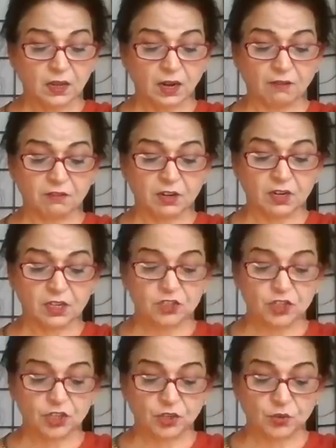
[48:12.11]
Ravan
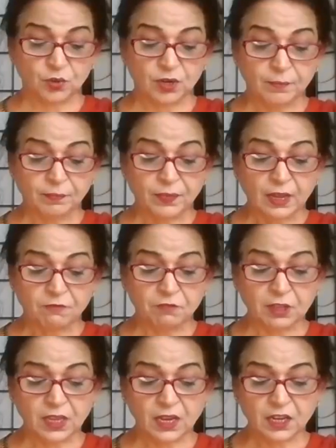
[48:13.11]
continued, We
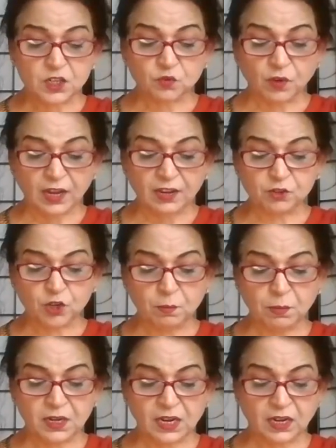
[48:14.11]
think his wife should
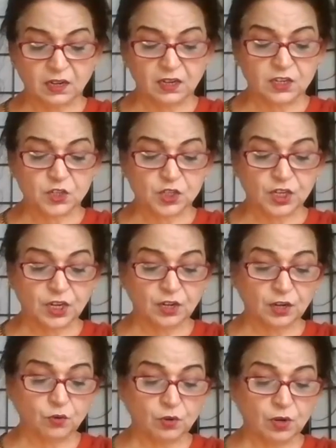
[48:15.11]
be taken in
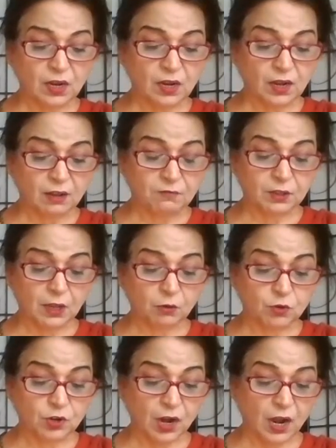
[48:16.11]
secret to Lanka
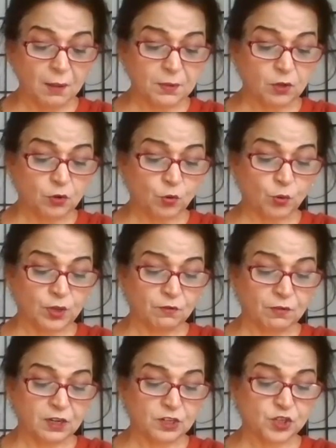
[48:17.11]
without Ram knowing
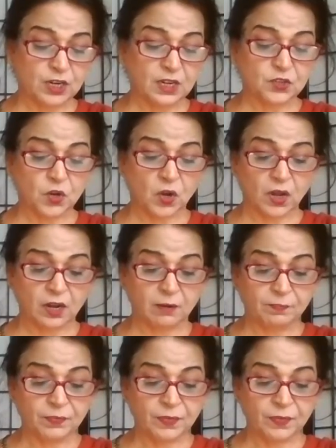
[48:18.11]
where she has gone.